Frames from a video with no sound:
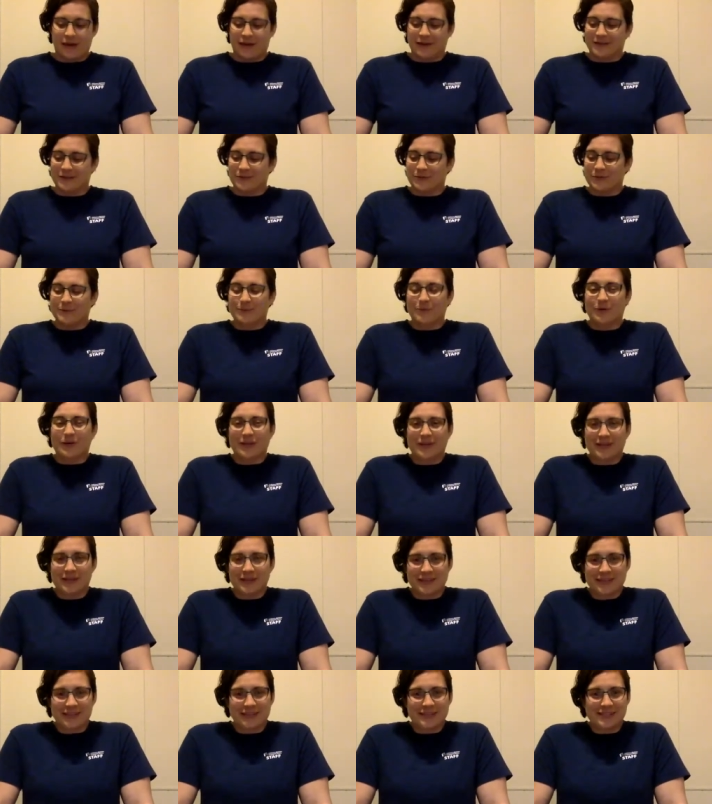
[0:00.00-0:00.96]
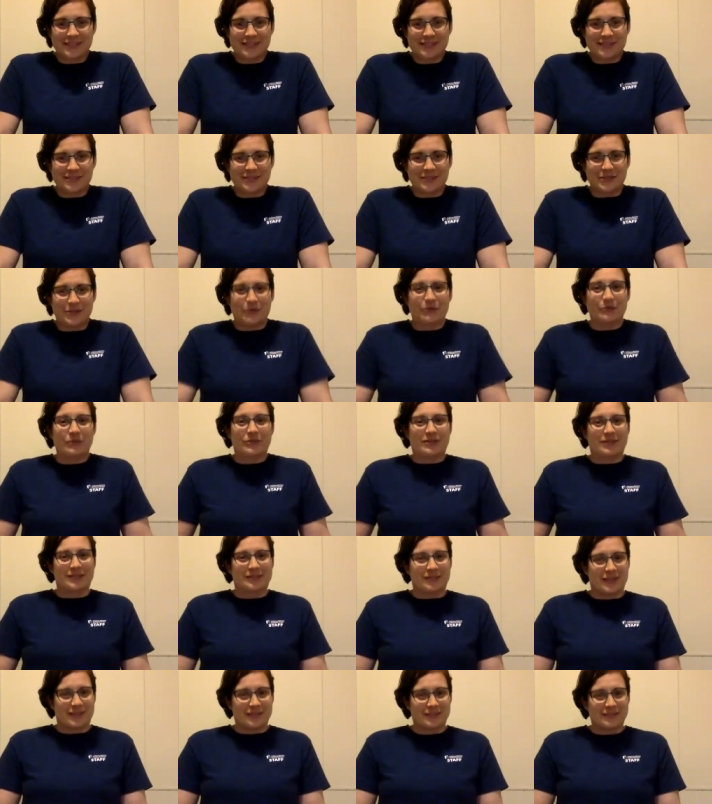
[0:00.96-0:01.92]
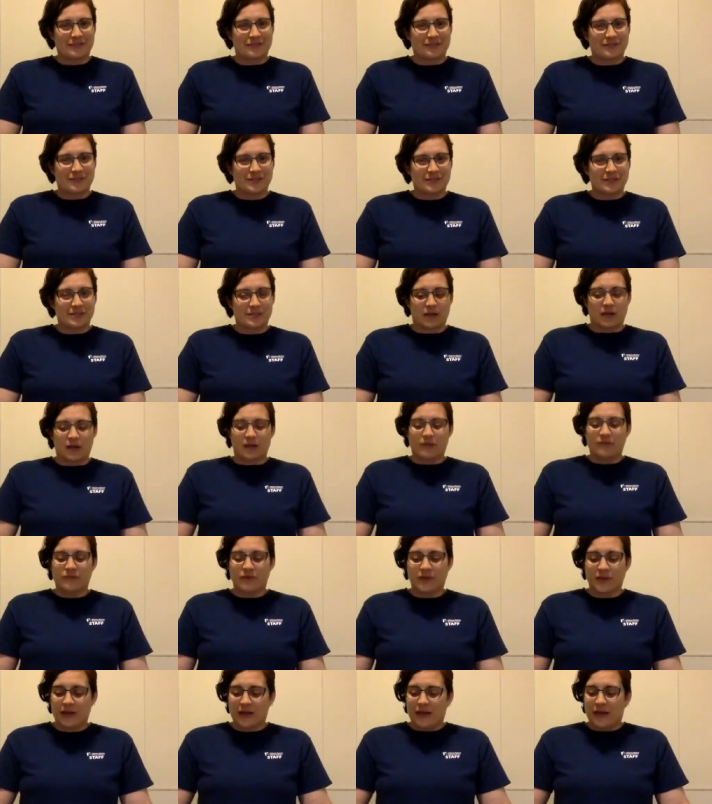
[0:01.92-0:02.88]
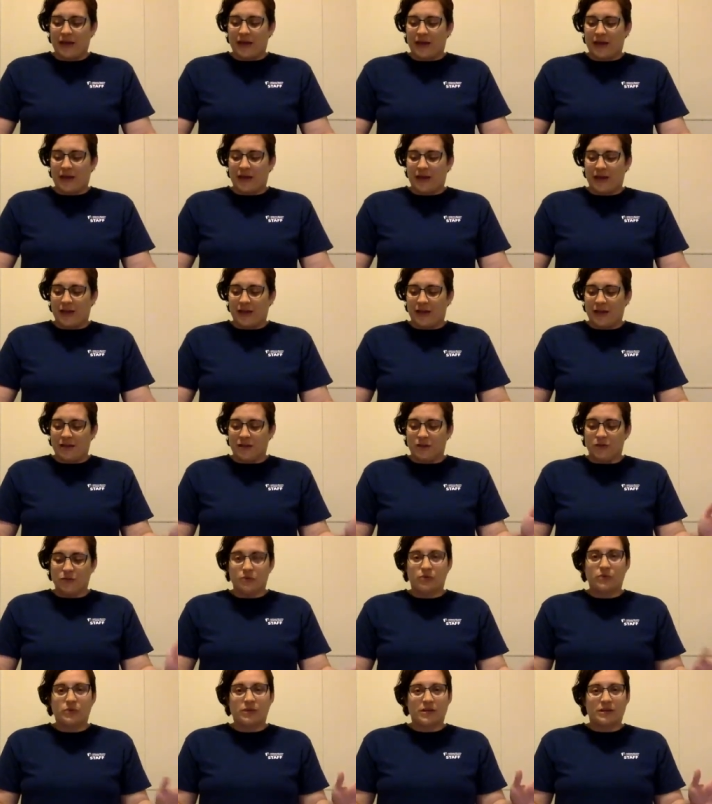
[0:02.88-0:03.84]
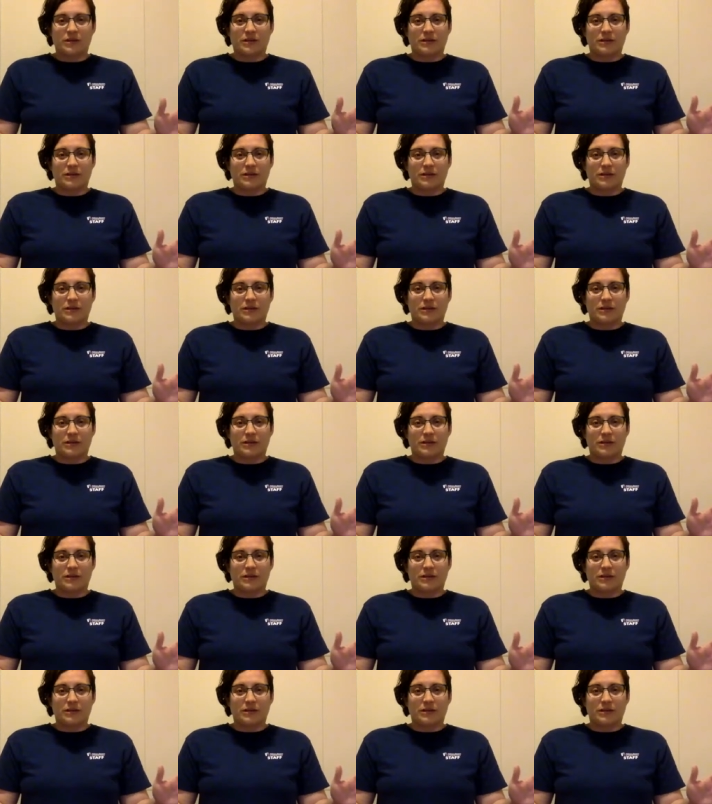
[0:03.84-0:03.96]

So it's pretty easy to do. There's lots of fun stuff, and you